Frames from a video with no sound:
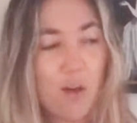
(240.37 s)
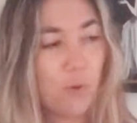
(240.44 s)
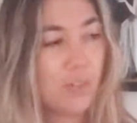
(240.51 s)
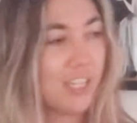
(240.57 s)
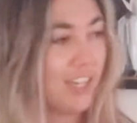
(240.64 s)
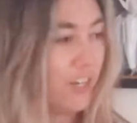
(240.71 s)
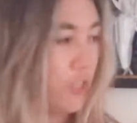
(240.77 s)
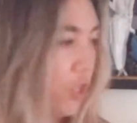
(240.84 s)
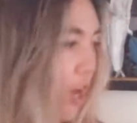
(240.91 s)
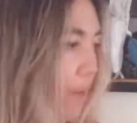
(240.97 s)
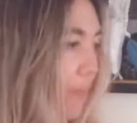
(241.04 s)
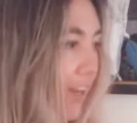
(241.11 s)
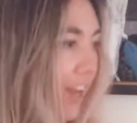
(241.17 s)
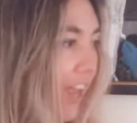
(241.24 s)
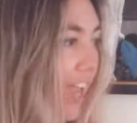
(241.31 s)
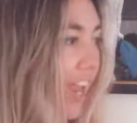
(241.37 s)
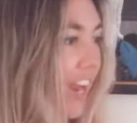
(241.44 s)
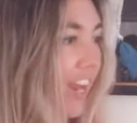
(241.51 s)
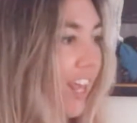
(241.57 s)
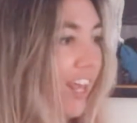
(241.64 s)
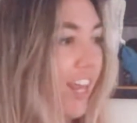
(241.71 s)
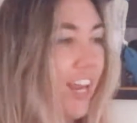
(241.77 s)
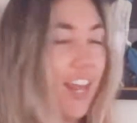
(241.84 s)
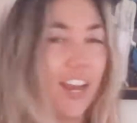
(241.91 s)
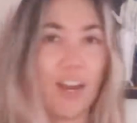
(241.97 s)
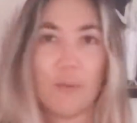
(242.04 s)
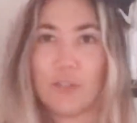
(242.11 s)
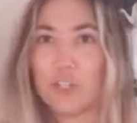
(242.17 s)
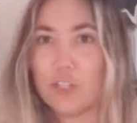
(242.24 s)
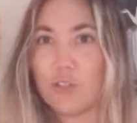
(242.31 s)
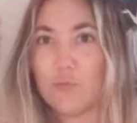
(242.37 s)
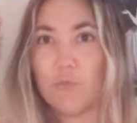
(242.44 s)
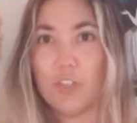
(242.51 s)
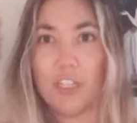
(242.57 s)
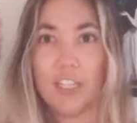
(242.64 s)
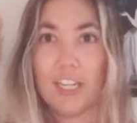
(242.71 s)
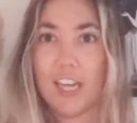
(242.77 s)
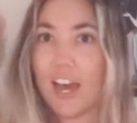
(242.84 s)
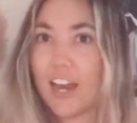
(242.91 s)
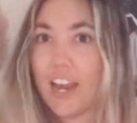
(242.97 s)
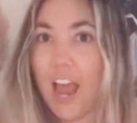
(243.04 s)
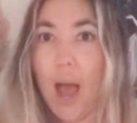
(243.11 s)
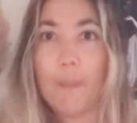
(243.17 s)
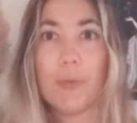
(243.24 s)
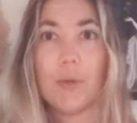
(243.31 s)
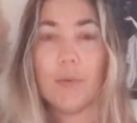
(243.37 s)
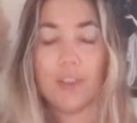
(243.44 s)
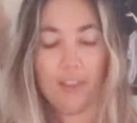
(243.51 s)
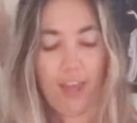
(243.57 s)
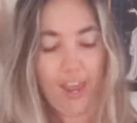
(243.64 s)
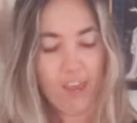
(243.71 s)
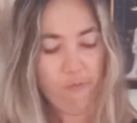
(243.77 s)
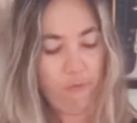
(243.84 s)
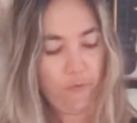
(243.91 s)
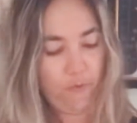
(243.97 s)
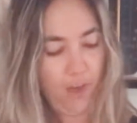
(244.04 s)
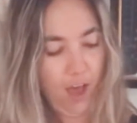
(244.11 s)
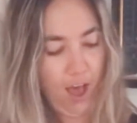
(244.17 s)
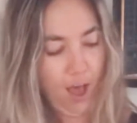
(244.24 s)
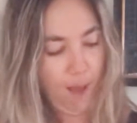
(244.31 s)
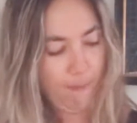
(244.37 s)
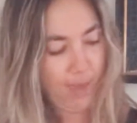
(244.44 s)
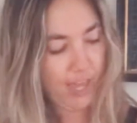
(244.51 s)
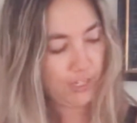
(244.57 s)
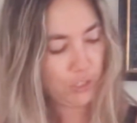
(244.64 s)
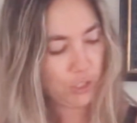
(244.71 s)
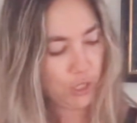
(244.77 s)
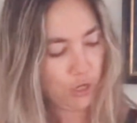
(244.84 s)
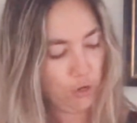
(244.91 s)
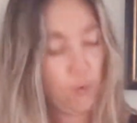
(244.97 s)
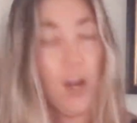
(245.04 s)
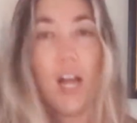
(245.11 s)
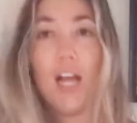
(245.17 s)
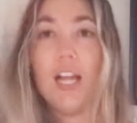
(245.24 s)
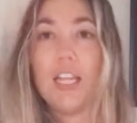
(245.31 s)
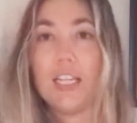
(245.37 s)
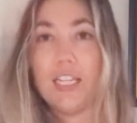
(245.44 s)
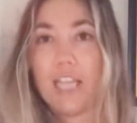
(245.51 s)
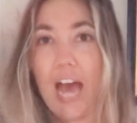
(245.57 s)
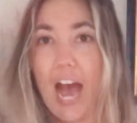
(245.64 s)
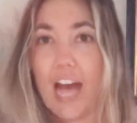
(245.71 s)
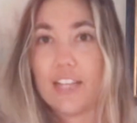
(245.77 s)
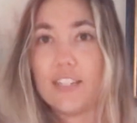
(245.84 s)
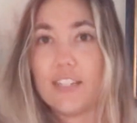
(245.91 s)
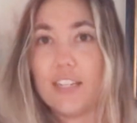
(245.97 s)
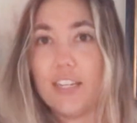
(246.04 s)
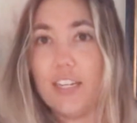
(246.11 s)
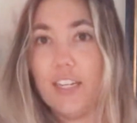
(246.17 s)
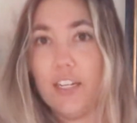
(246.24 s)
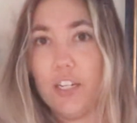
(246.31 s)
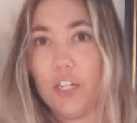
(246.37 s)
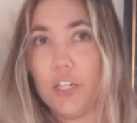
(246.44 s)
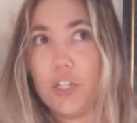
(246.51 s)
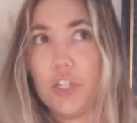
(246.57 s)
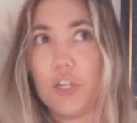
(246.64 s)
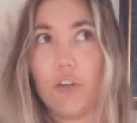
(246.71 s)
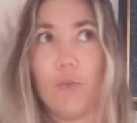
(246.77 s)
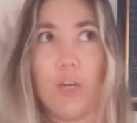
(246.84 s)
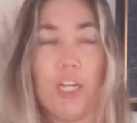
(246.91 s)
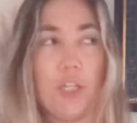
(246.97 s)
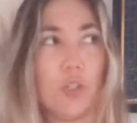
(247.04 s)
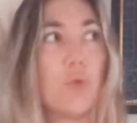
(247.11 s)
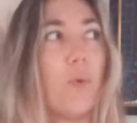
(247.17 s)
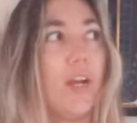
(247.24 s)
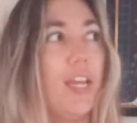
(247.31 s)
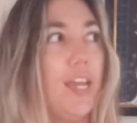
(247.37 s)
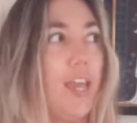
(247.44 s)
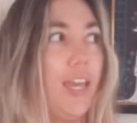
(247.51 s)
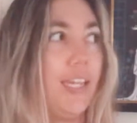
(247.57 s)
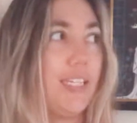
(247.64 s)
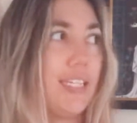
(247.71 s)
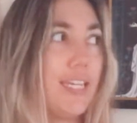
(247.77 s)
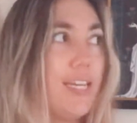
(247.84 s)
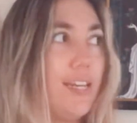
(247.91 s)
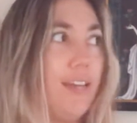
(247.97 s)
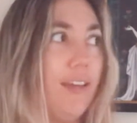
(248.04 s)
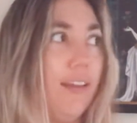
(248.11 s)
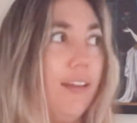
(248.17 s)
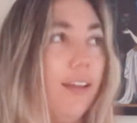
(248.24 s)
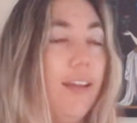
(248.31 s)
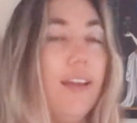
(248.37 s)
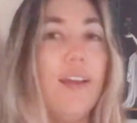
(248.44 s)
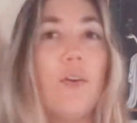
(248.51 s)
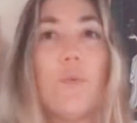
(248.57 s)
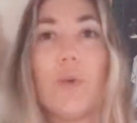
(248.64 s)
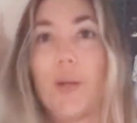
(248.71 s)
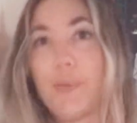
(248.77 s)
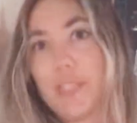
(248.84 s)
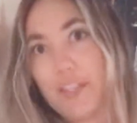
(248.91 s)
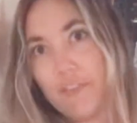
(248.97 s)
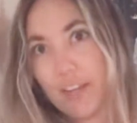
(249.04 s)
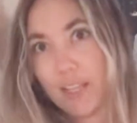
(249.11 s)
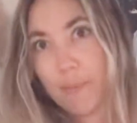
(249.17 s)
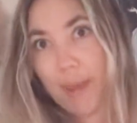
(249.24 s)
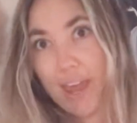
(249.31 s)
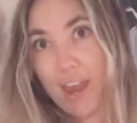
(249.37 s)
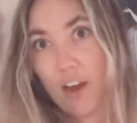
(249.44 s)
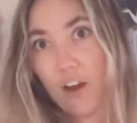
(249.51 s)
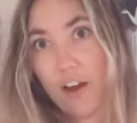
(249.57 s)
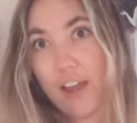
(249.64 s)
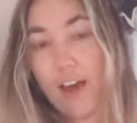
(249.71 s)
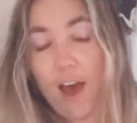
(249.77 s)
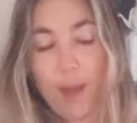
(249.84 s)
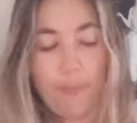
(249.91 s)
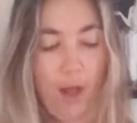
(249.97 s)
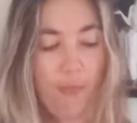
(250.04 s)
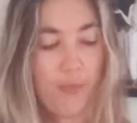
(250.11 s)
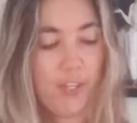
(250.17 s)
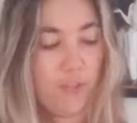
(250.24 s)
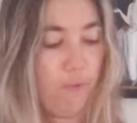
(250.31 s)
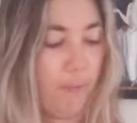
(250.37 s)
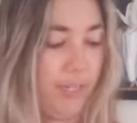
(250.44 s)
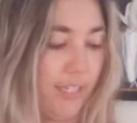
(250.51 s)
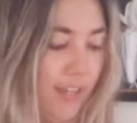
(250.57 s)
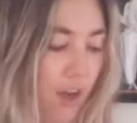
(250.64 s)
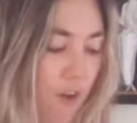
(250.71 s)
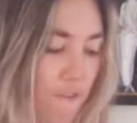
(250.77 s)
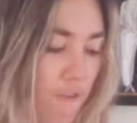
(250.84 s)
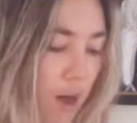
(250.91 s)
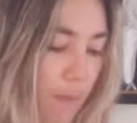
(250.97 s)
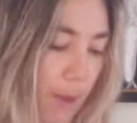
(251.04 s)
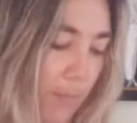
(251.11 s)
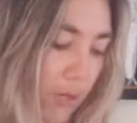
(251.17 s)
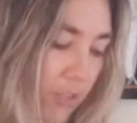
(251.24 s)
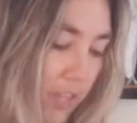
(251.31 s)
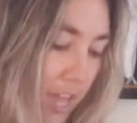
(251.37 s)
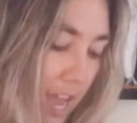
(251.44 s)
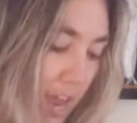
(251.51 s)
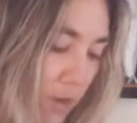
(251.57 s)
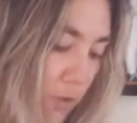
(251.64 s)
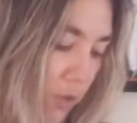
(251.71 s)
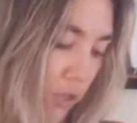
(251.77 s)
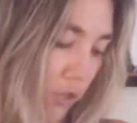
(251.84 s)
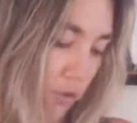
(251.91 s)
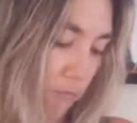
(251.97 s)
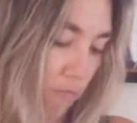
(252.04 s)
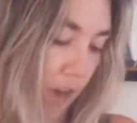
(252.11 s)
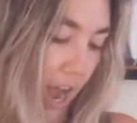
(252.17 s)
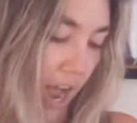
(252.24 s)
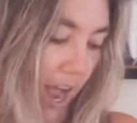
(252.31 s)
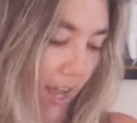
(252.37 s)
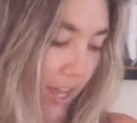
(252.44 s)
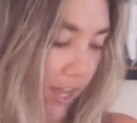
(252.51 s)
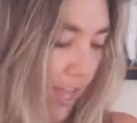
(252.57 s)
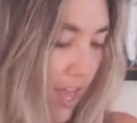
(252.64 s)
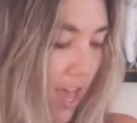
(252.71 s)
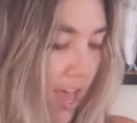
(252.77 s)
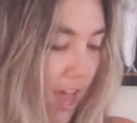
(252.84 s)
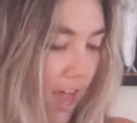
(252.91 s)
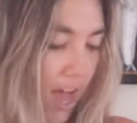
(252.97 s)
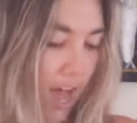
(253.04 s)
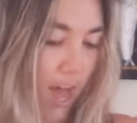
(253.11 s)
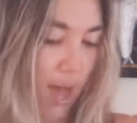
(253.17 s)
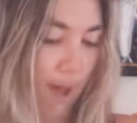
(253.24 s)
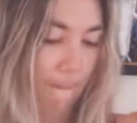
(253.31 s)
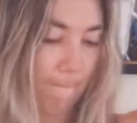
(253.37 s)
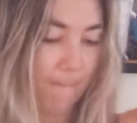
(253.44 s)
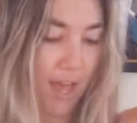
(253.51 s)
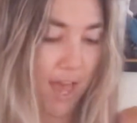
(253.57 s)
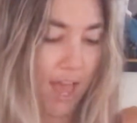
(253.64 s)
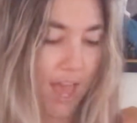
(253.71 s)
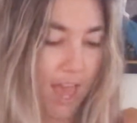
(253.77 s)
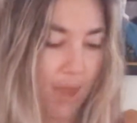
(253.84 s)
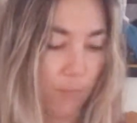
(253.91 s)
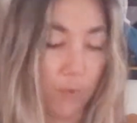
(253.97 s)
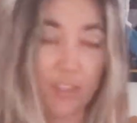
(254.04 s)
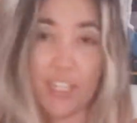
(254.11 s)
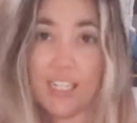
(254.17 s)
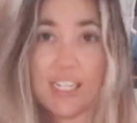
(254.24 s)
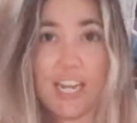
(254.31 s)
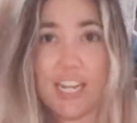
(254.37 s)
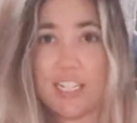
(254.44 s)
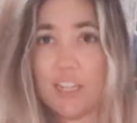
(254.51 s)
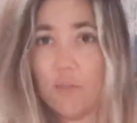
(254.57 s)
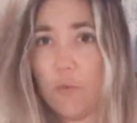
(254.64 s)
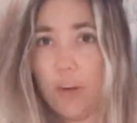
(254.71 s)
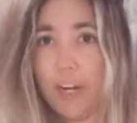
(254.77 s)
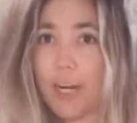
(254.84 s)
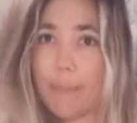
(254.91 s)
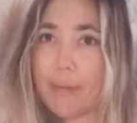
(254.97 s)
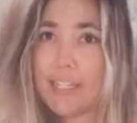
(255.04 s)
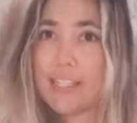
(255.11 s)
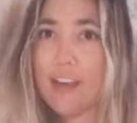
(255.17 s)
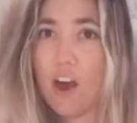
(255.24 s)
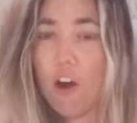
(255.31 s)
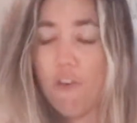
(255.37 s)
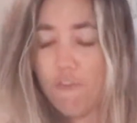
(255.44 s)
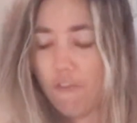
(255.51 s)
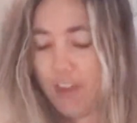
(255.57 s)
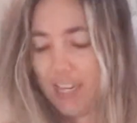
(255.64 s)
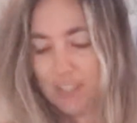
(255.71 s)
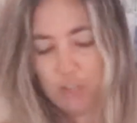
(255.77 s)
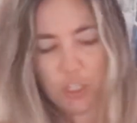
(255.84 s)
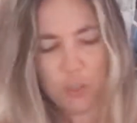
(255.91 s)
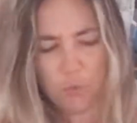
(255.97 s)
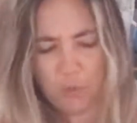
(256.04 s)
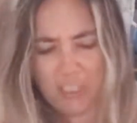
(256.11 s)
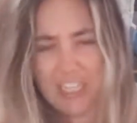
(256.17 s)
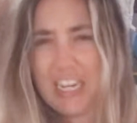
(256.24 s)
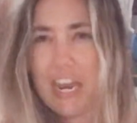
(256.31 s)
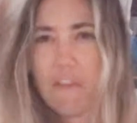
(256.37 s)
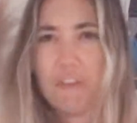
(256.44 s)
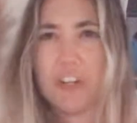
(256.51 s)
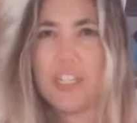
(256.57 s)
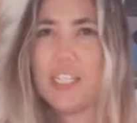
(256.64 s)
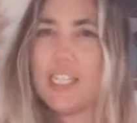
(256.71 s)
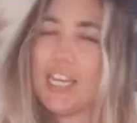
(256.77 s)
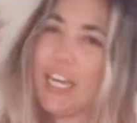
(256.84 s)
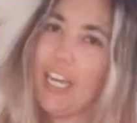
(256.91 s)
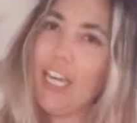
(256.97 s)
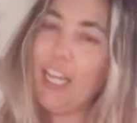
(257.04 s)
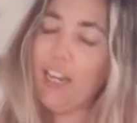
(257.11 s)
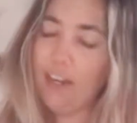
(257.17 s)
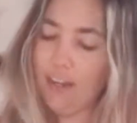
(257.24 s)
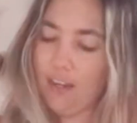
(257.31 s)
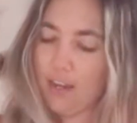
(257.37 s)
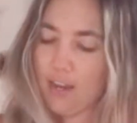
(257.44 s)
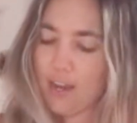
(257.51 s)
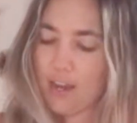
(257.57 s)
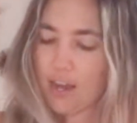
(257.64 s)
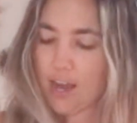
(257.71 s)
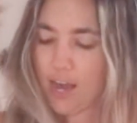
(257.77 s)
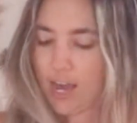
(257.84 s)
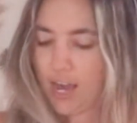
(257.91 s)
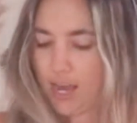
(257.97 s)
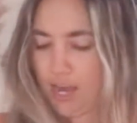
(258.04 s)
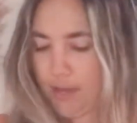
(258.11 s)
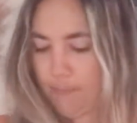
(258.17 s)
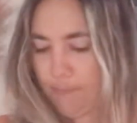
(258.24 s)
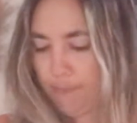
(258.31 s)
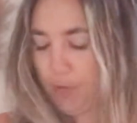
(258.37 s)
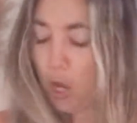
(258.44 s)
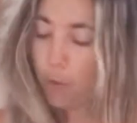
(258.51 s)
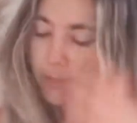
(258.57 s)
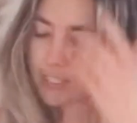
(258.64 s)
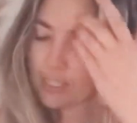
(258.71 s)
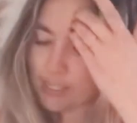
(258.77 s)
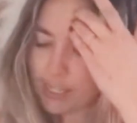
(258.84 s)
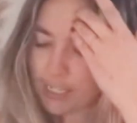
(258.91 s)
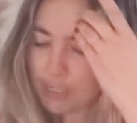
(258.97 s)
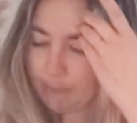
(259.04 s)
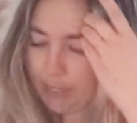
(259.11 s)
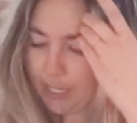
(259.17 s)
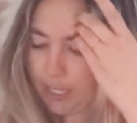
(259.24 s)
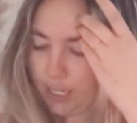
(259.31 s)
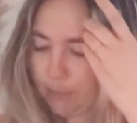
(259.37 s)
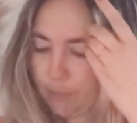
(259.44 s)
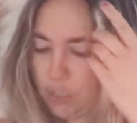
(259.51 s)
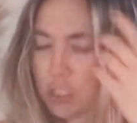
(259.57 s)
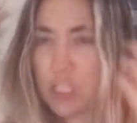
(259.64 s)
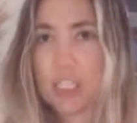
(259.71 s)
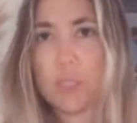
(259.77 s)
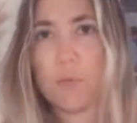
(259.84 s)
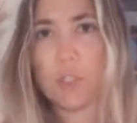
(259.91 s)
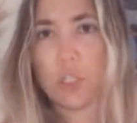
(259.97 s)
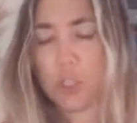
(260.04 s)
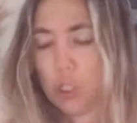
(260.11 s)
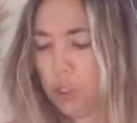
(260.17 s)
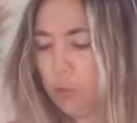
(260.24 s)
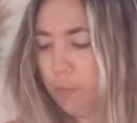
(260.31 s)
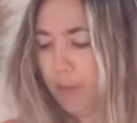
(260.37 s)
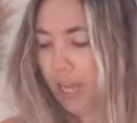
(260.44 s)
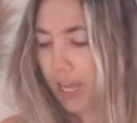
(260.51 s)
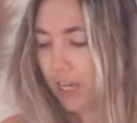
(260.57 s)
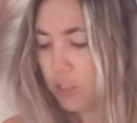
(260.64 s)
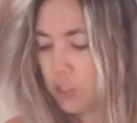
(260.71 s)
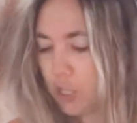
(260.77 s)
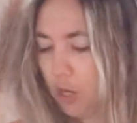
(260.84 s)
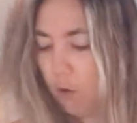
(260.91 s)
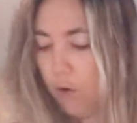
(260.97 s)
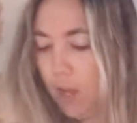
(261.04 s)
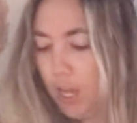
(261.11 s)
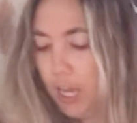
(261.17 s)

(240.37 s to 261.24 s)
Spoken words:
was in a job that I hated and I was just really unhappy with life. And so last year, so in 2018, when I was living in the Bay Area, I bought this for myself on my birthday at Nordstrom Rack. And with the intent of wearing it myself, I just really never did. It's a size medium just because it was too big. So